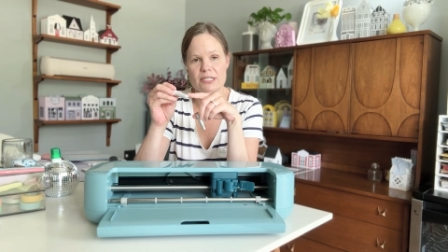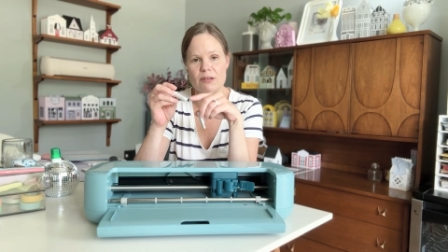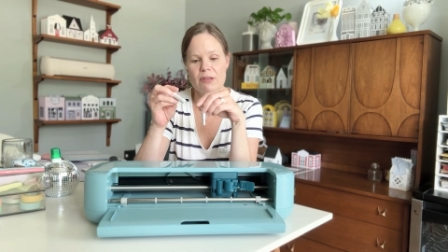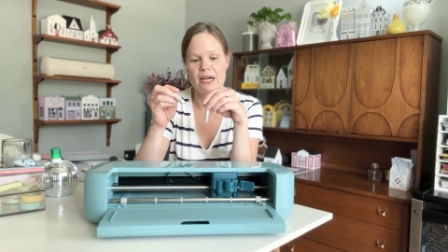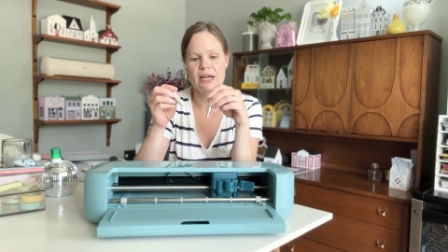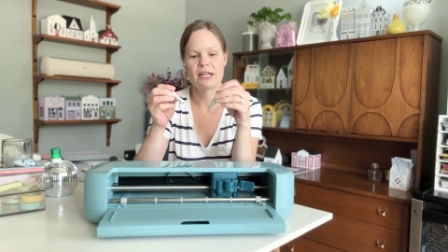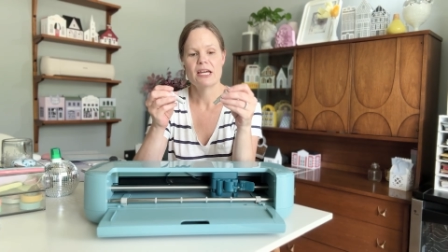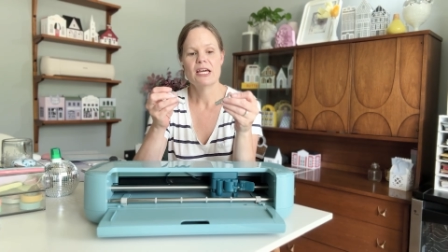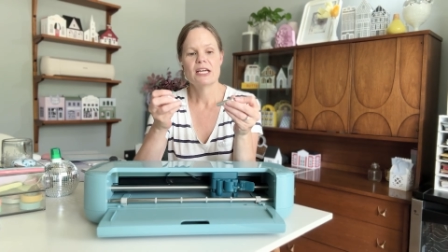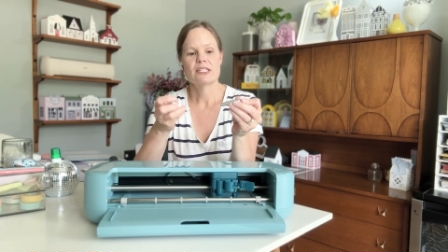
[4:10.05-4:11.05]

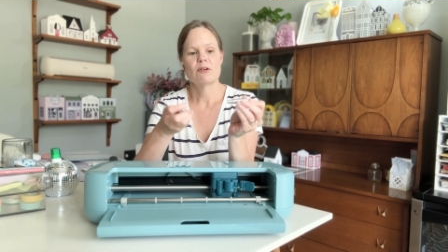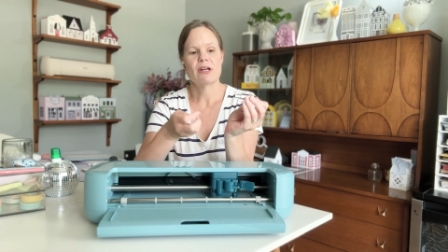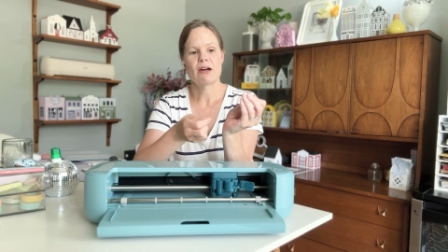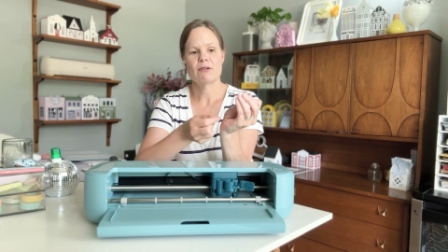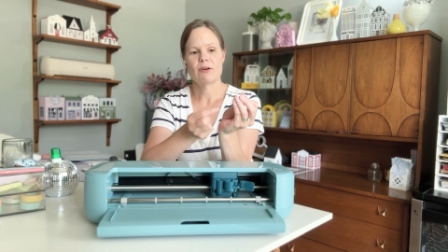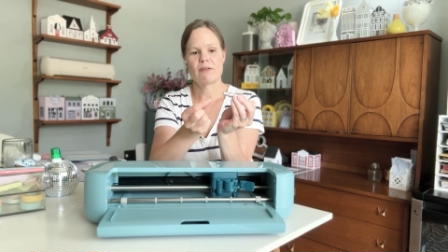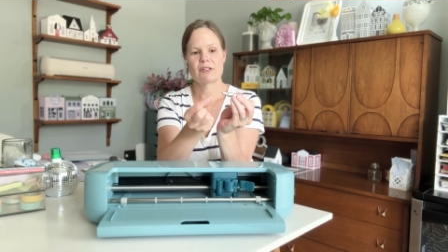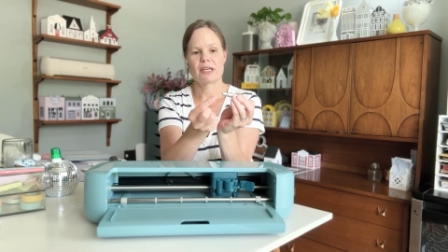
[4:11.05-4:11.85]
so now you have to